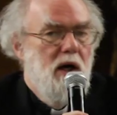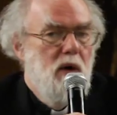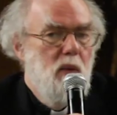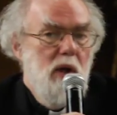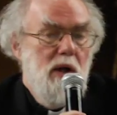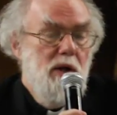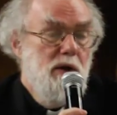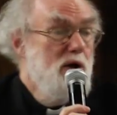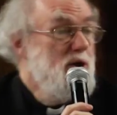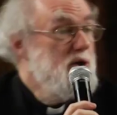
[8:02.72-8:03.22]

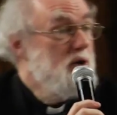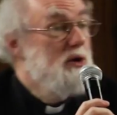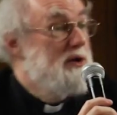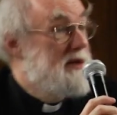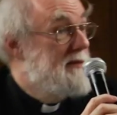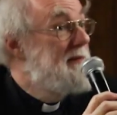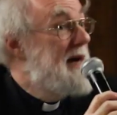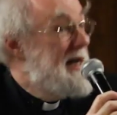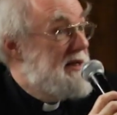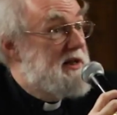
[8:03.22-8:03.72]
Well, not
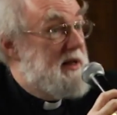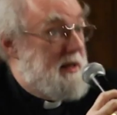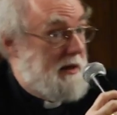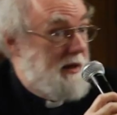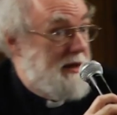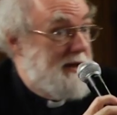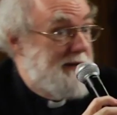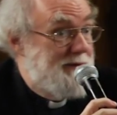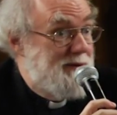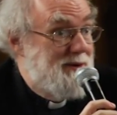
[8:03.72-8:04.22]

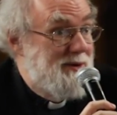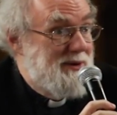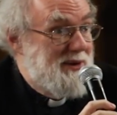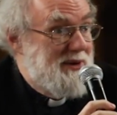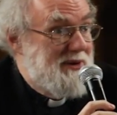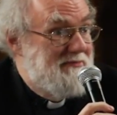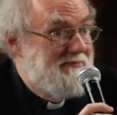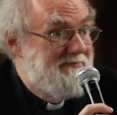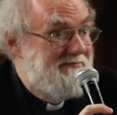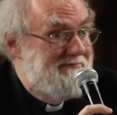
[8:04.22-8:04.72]
automatically, of
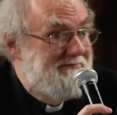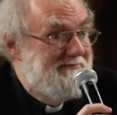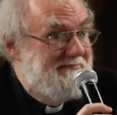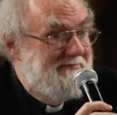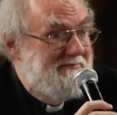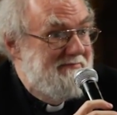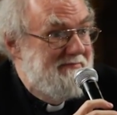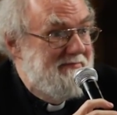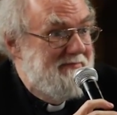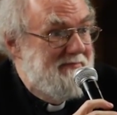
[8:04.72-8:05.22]
course,
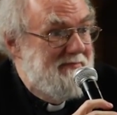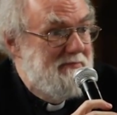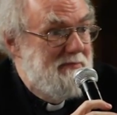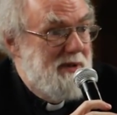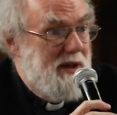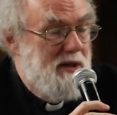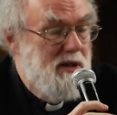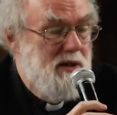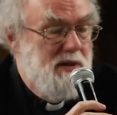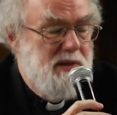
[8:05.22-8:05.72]

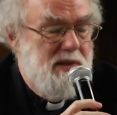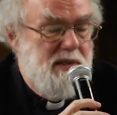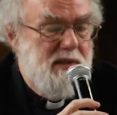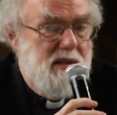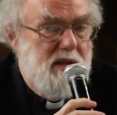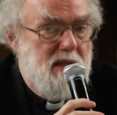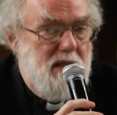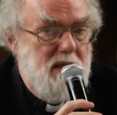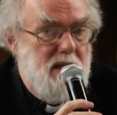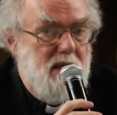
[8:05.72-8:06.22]

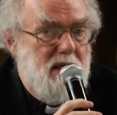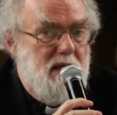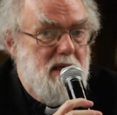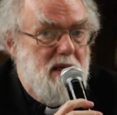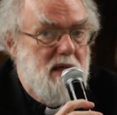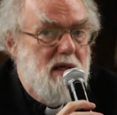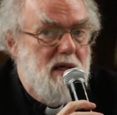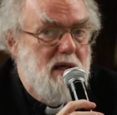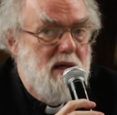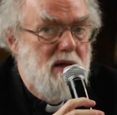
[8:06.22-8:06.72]
because
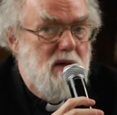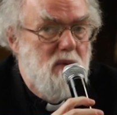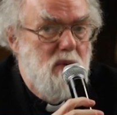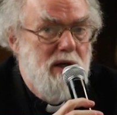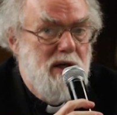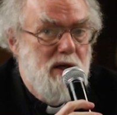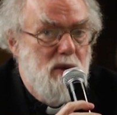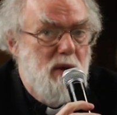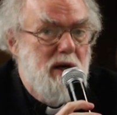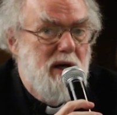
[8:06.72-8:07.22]

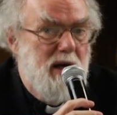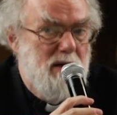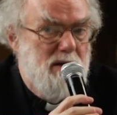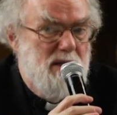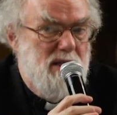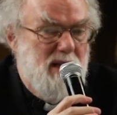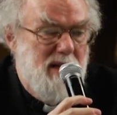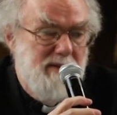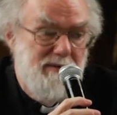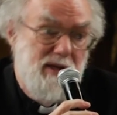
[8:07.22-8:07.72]
when you
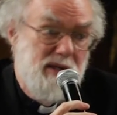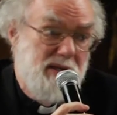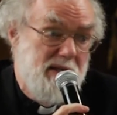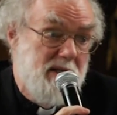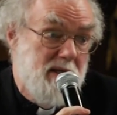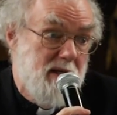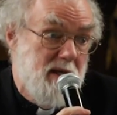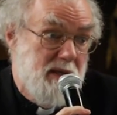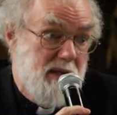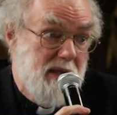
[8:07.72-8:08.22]
encounter
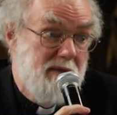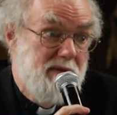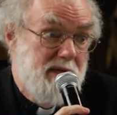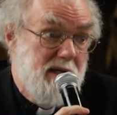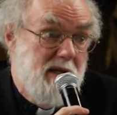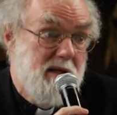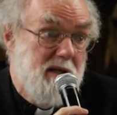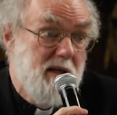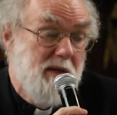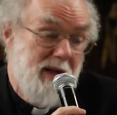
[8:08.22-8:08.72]
diversity, as I've
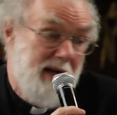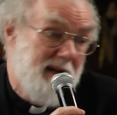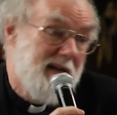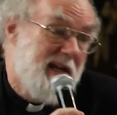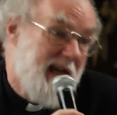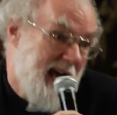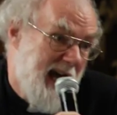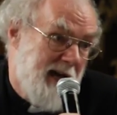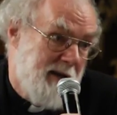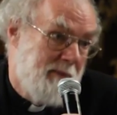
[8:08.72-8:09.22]
said,
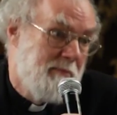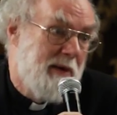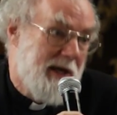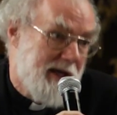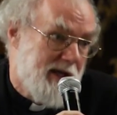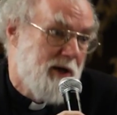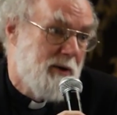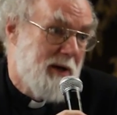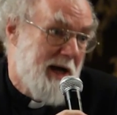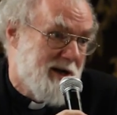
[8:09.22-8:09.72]
that can
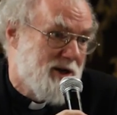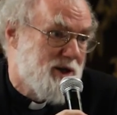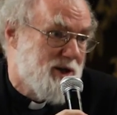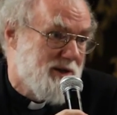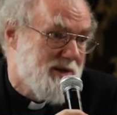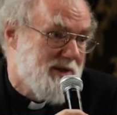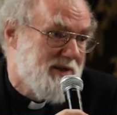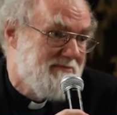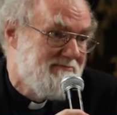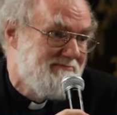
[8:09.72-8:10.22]
make you
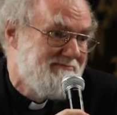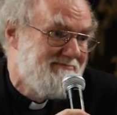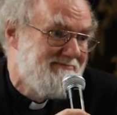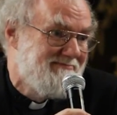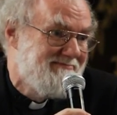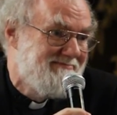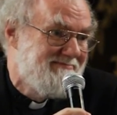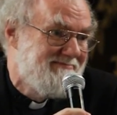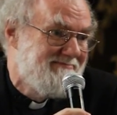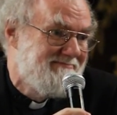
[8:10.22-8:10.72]
anxious,
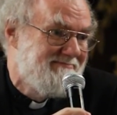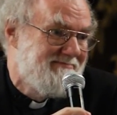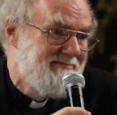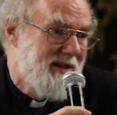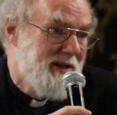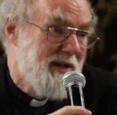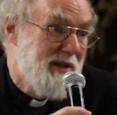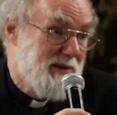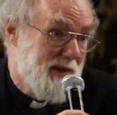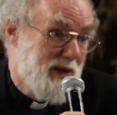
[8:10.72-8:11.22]

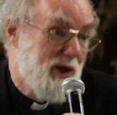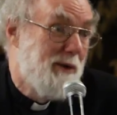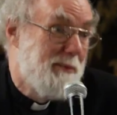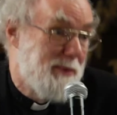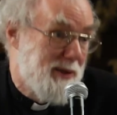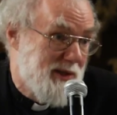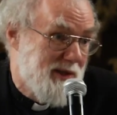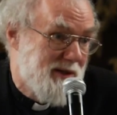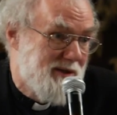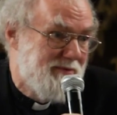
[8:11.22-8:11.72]
and that's the
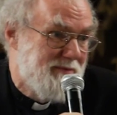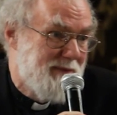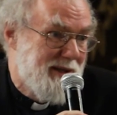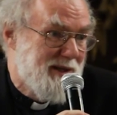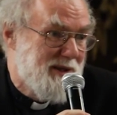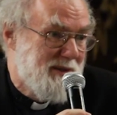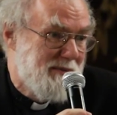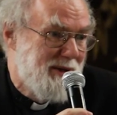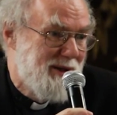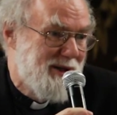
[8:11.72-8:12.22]
opposite of
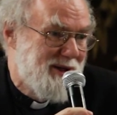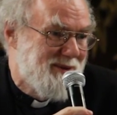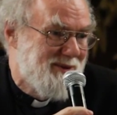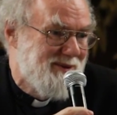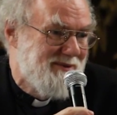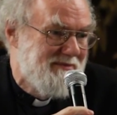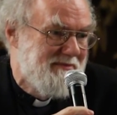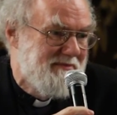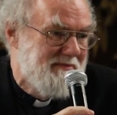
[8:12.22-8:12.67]
being spiritual.